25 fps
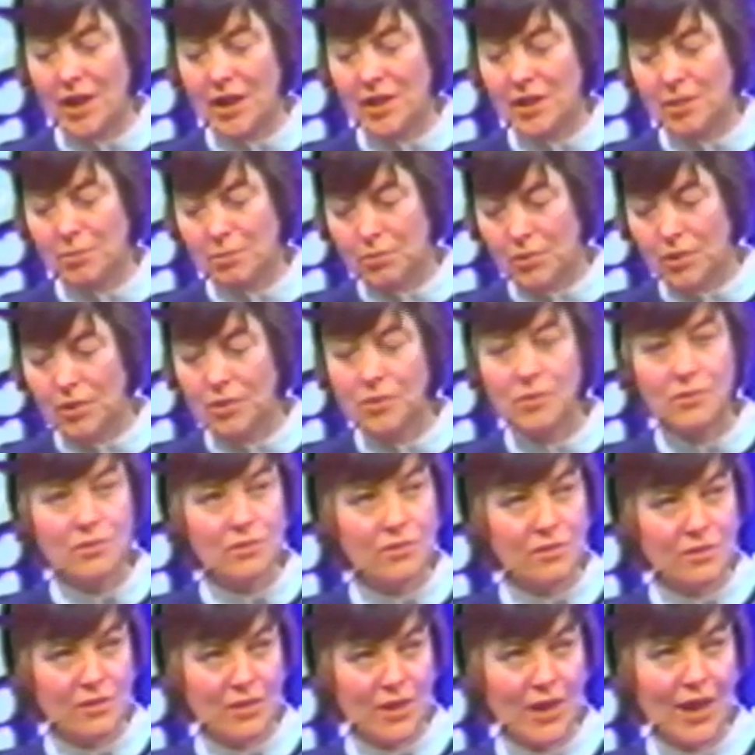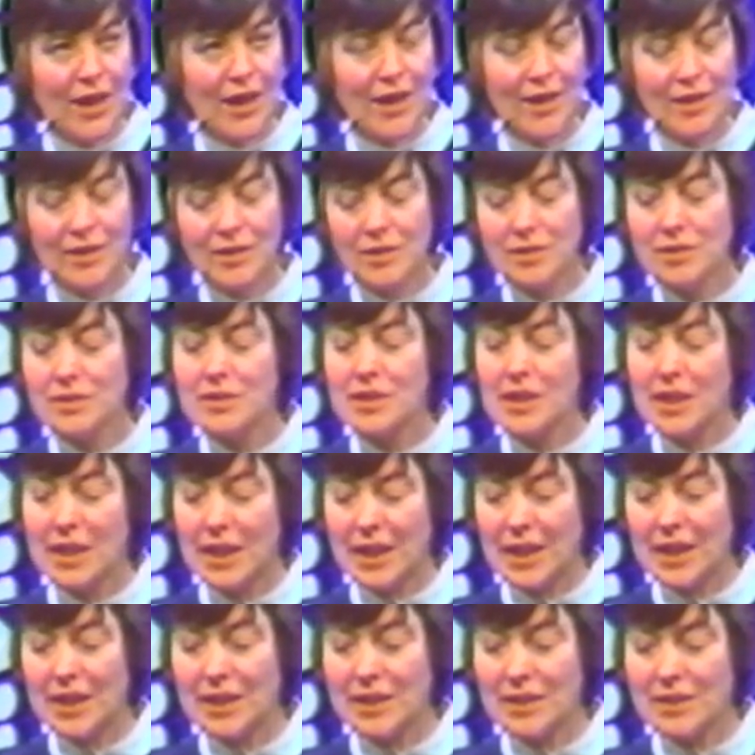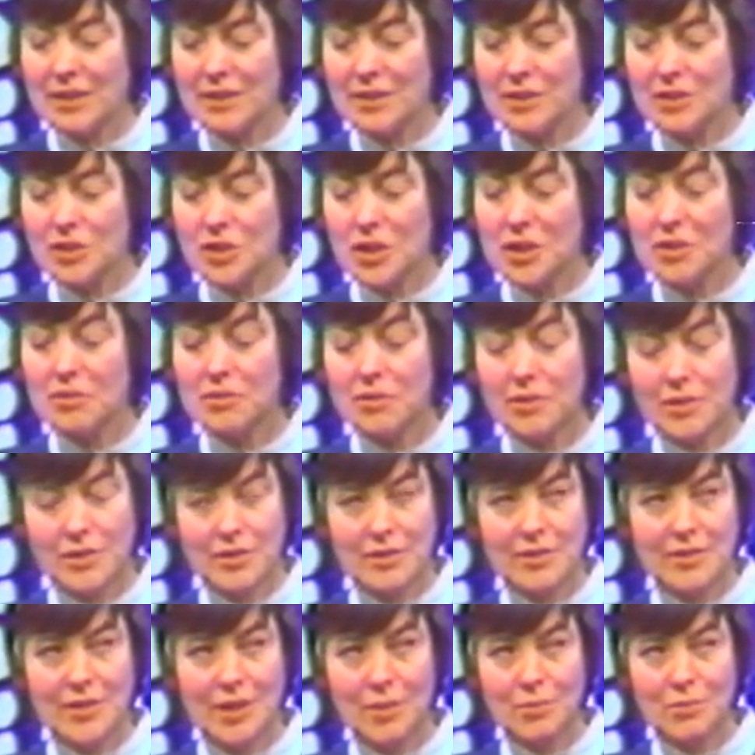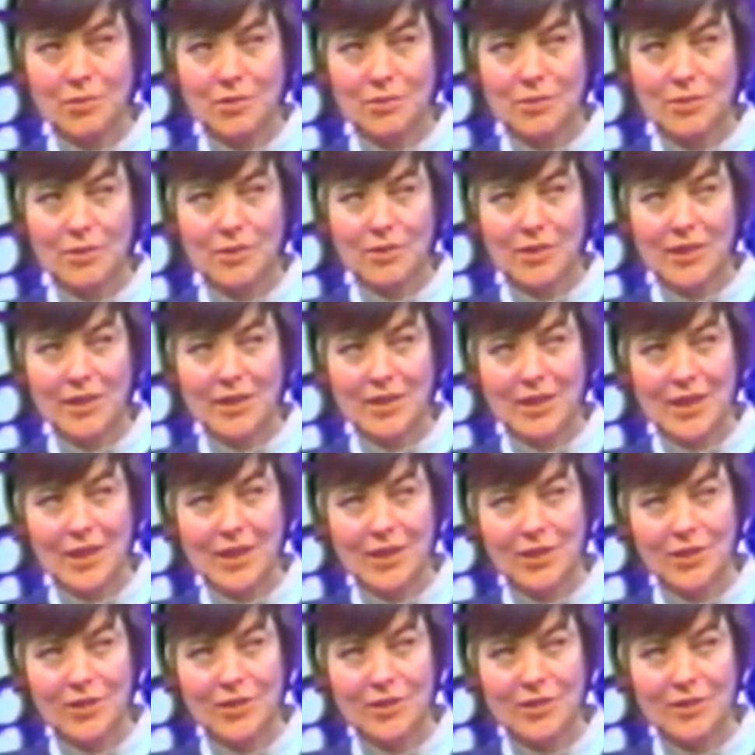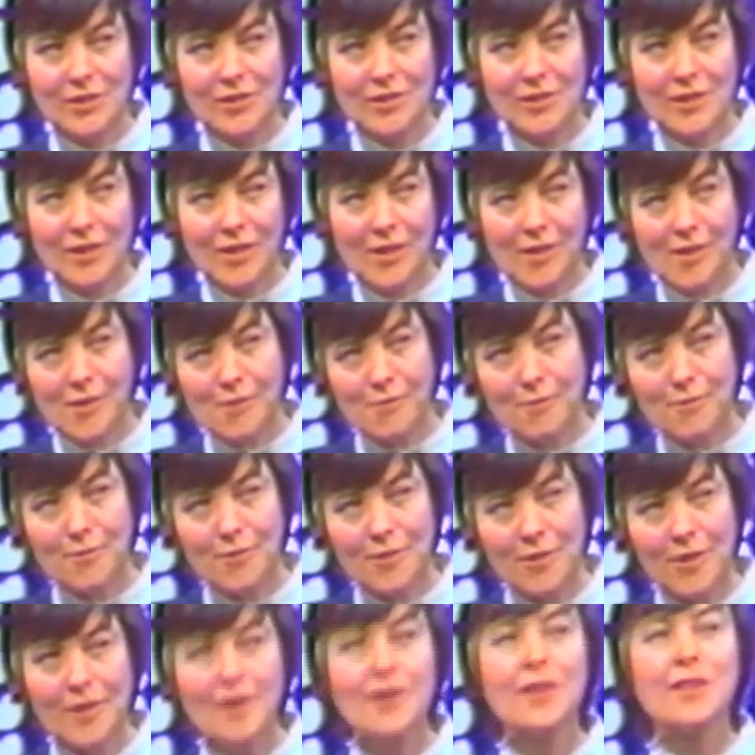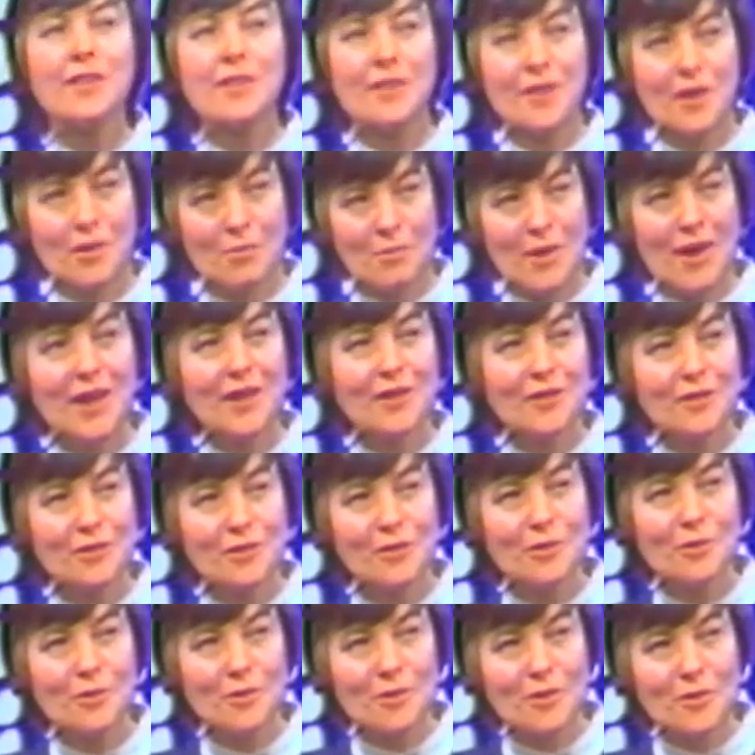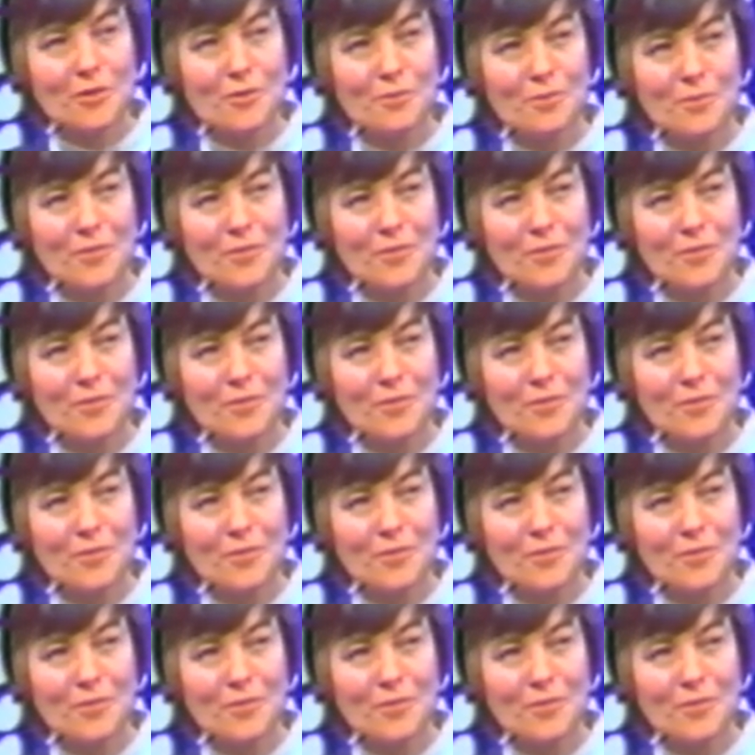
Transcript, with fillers: the prose style and in the general conceptual orientations of, say, Max Sorre,